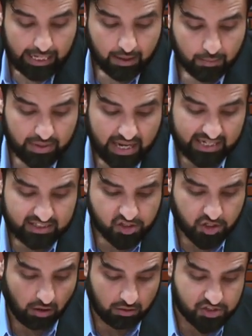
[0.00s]

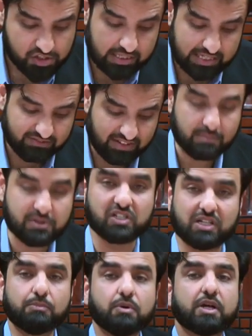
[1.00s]
As Charles Tilly
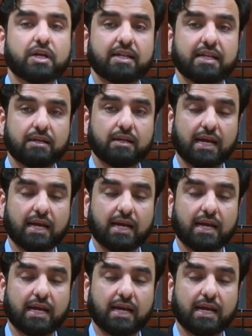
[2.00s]
famously put it